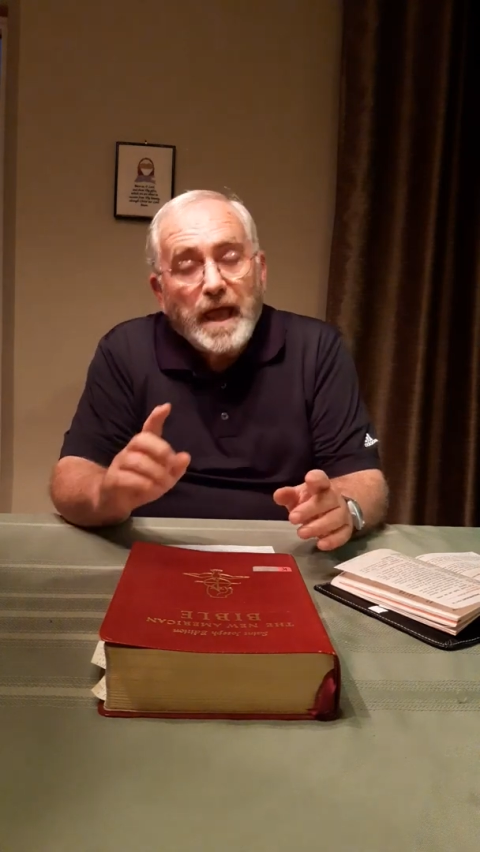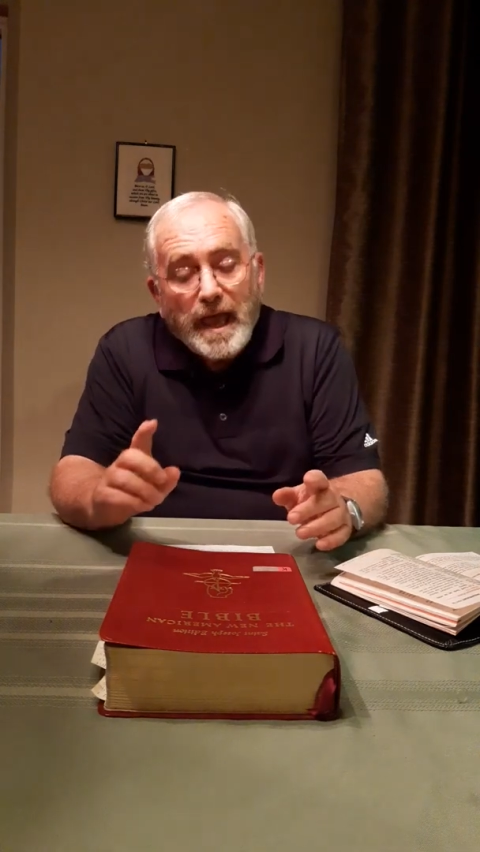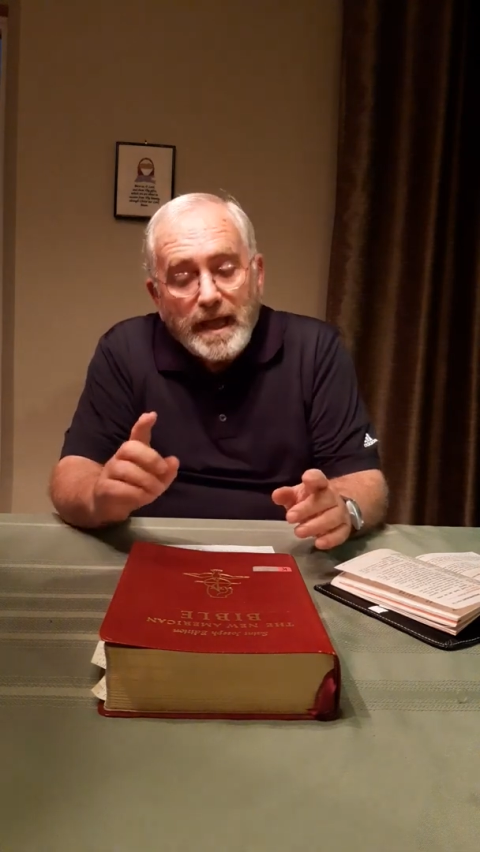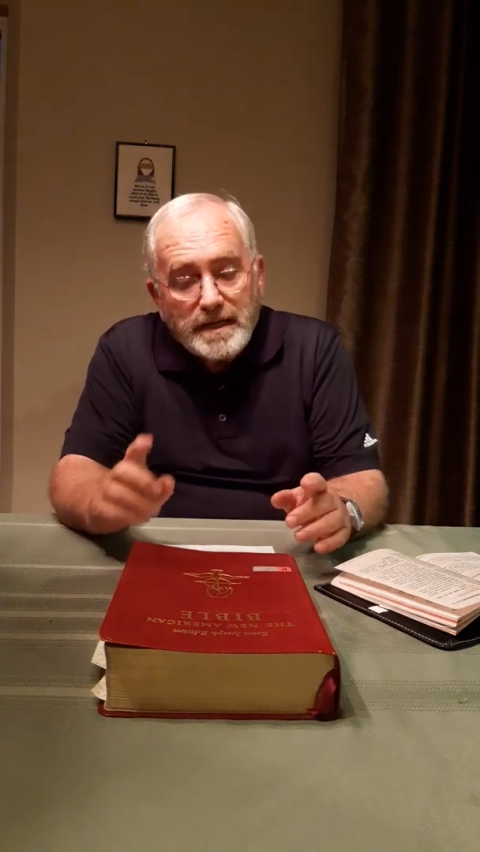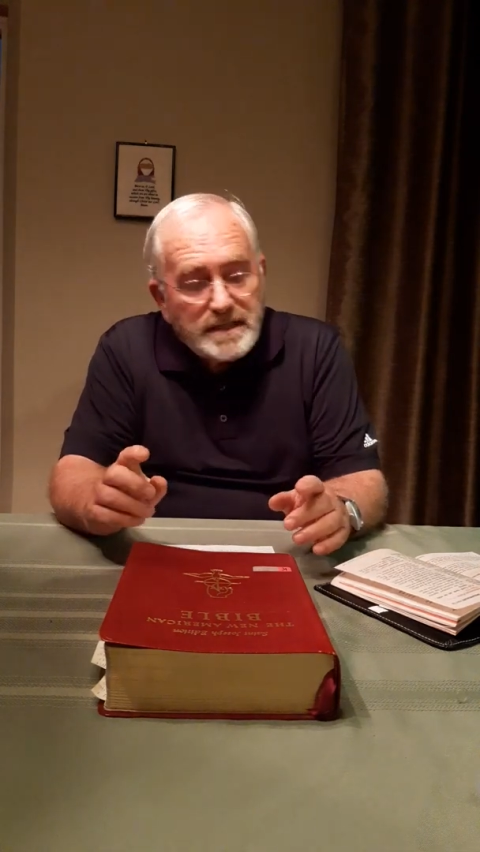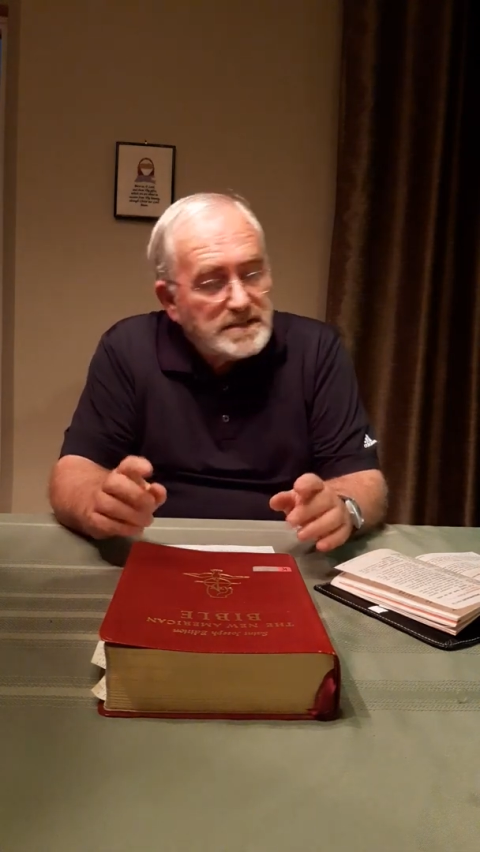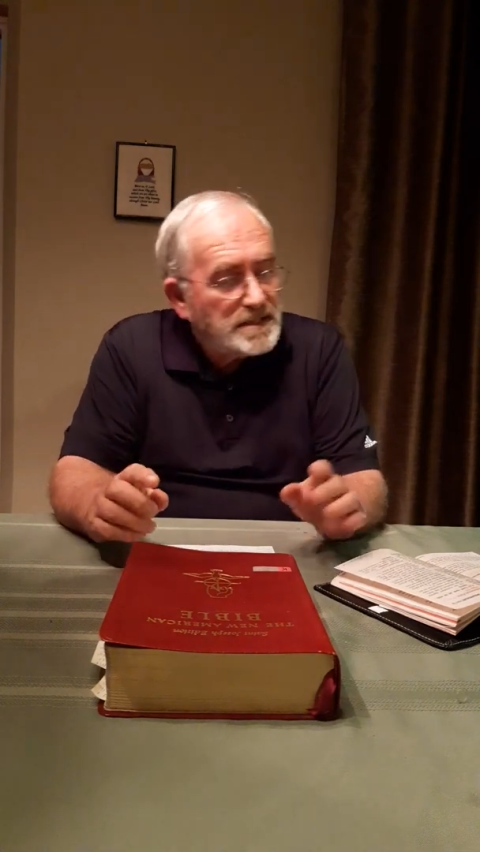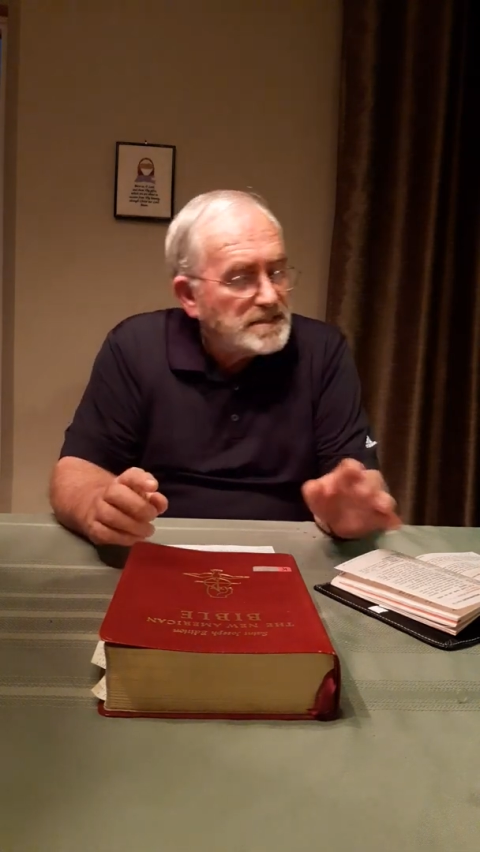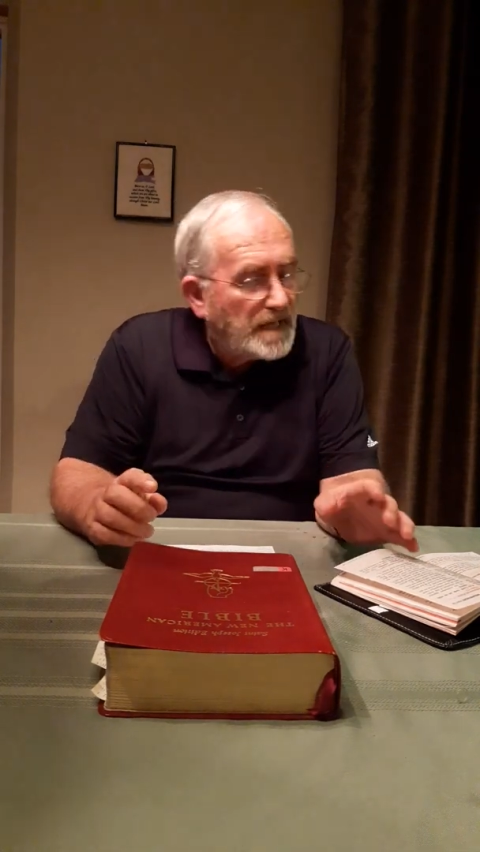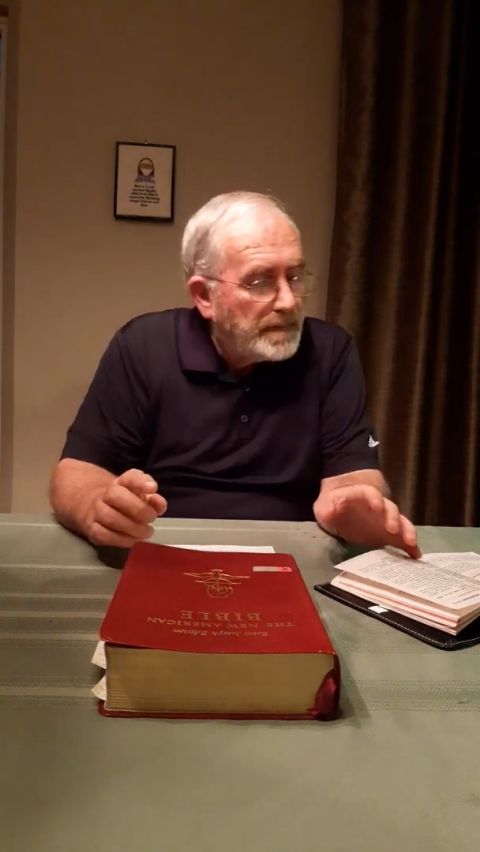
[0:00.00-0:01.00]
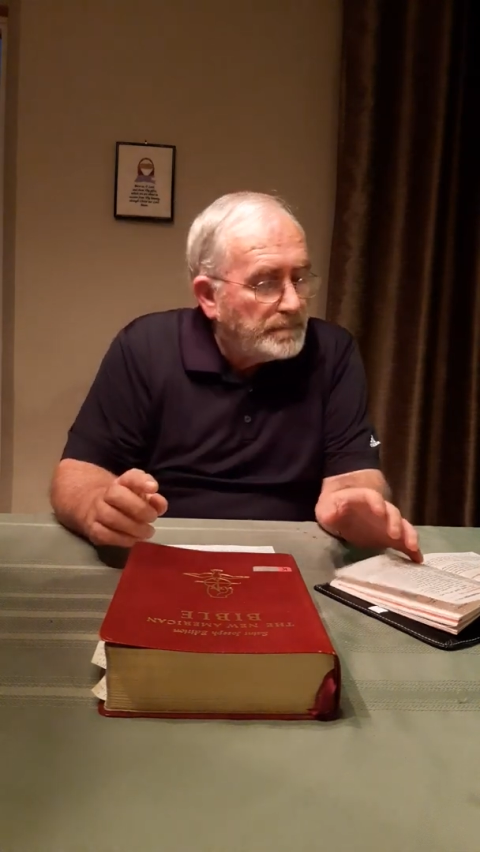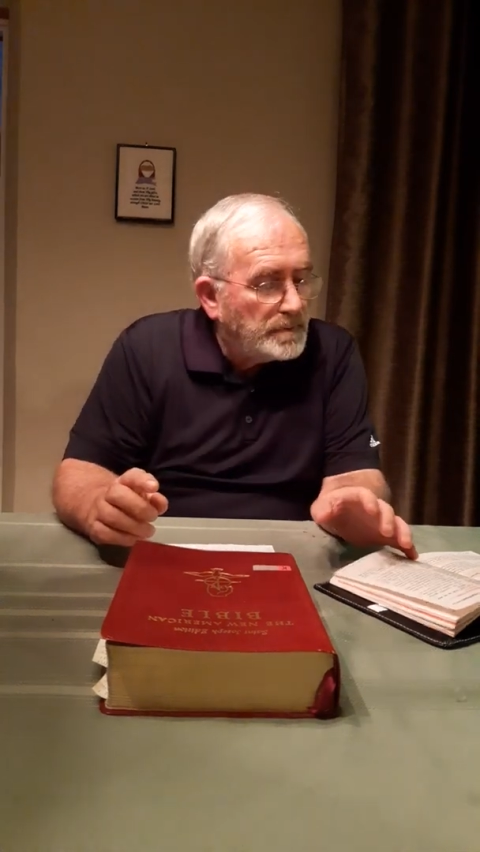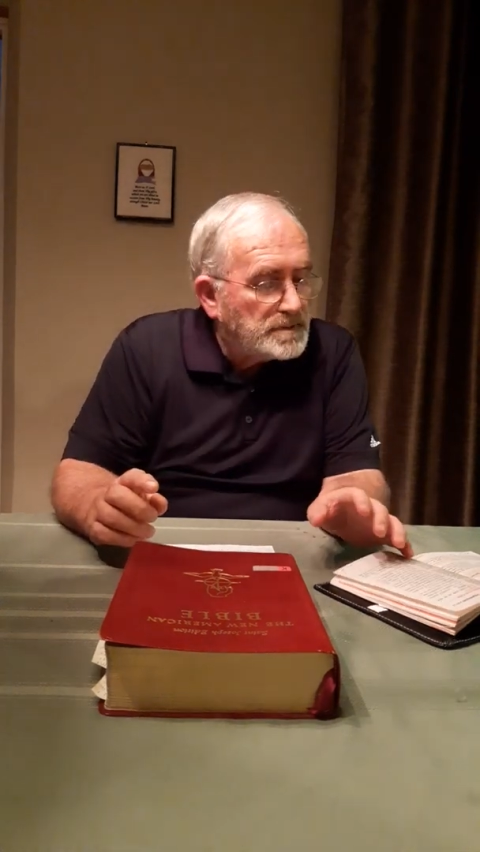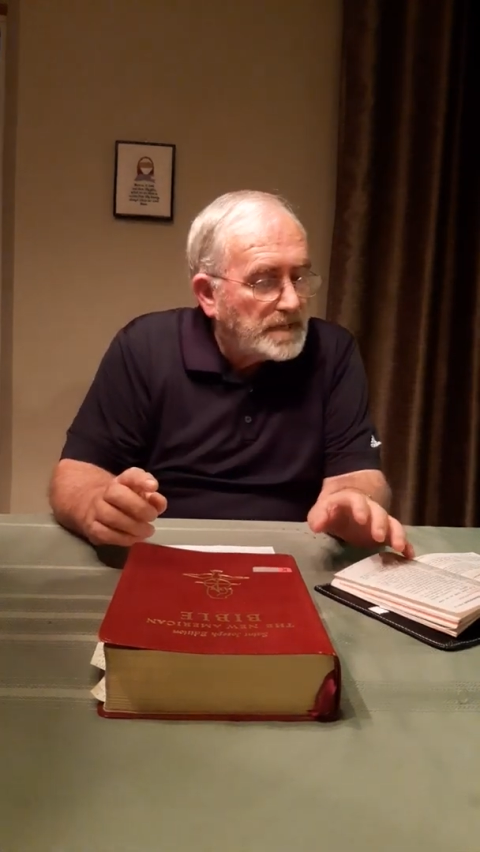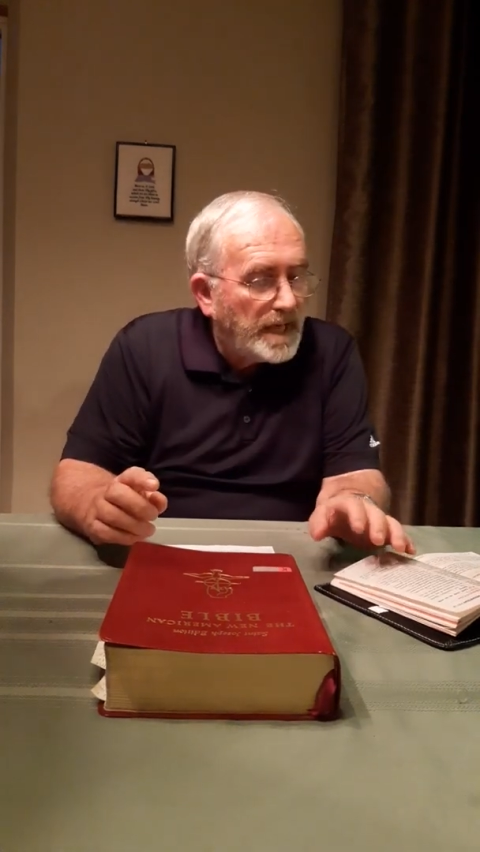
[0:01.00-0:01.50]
and his disciples,